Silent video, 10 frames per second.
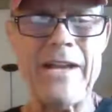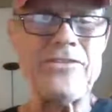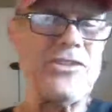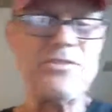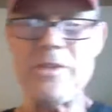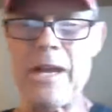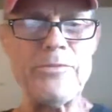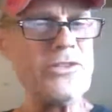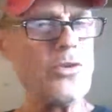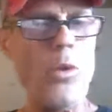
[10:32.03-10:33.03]

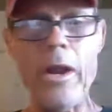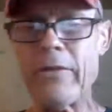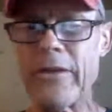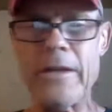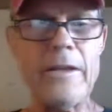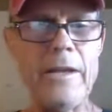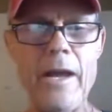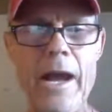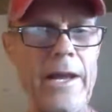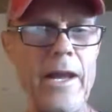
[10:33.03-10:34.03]
just aware of it.
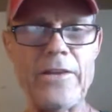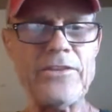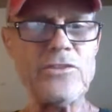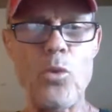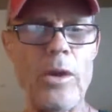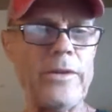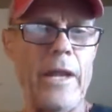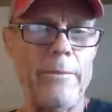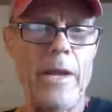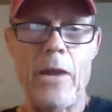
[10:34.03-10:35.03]

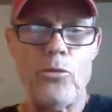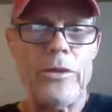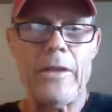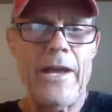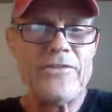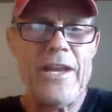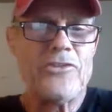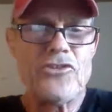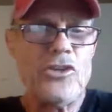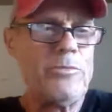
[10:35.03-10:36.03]
I realize, I
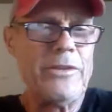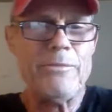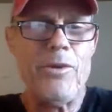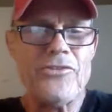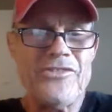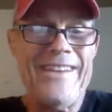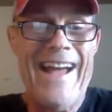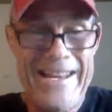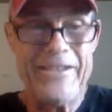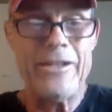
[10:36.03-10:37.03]
assume that the ball's
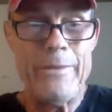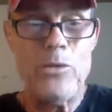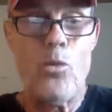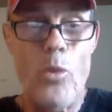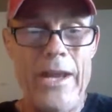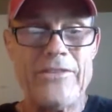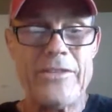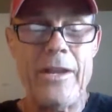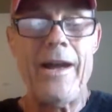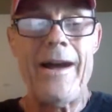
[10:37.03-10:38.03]
not going to be
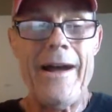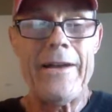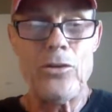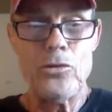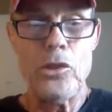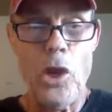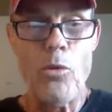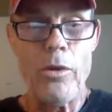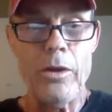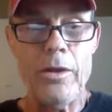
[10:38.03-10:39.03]
waist high or
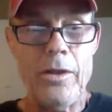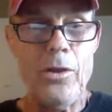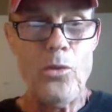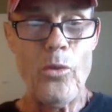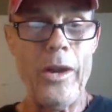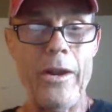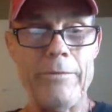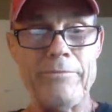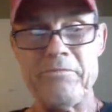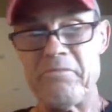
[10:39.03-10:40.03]
lower,
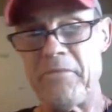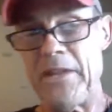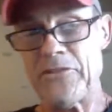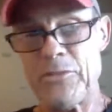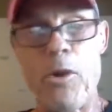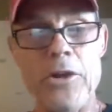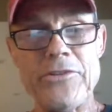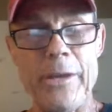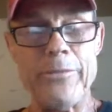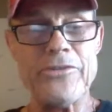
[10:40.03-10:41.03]
where in
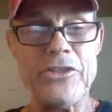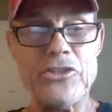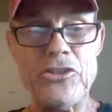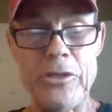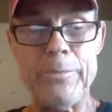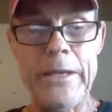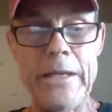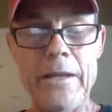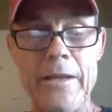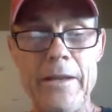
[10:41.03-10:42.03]
smart doubles it should
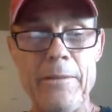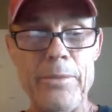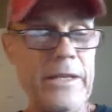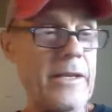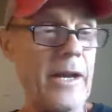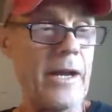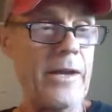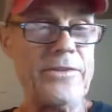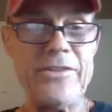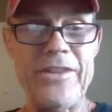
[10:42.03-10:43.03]
be,
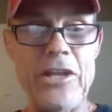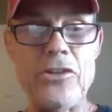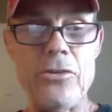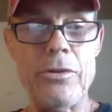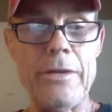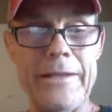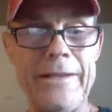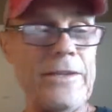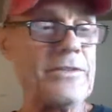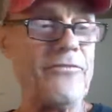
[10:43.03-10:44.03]
because then you're at
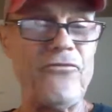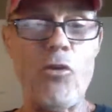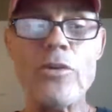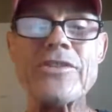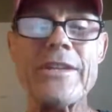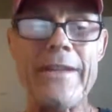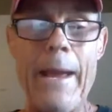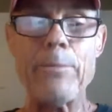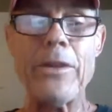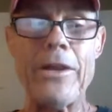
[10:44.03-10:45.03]
least forcing
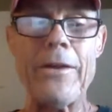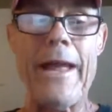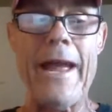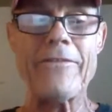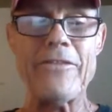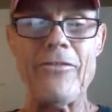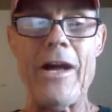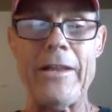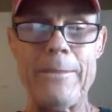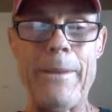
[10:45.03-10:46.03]
that player to have to
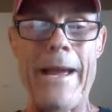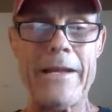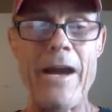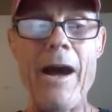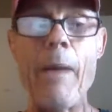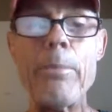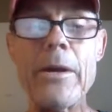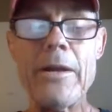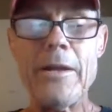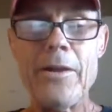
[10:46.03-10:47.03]
volley back up,